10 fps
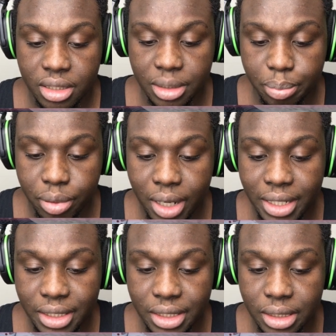the
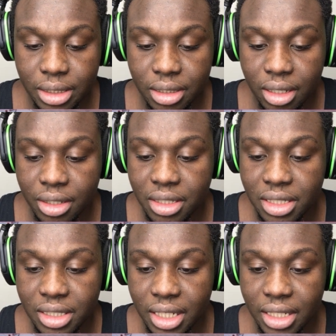price on
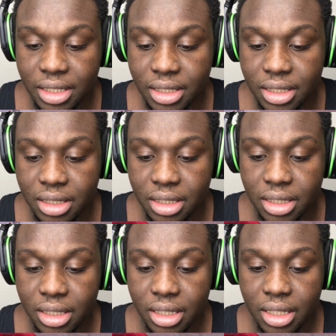these things
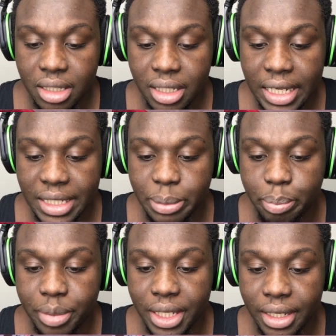is
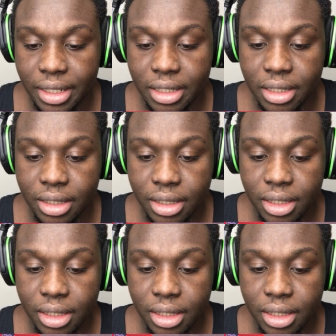big.